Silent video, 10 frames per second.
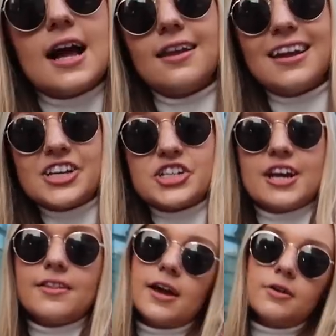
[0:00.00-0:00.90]
Gal last
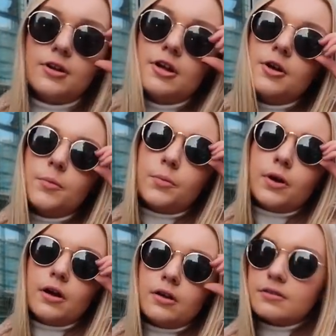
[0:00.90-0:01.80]
year though,
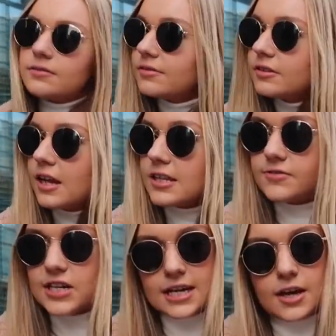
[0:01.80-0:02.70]
but lots
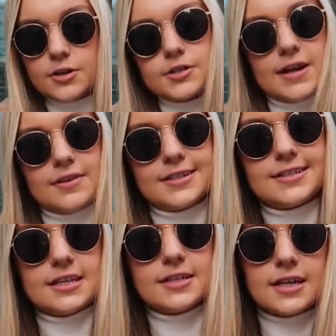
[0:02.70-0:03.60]
of teddy coats around this
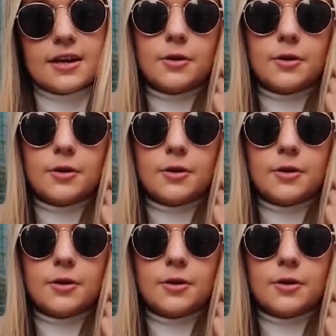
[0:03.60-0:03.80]
season.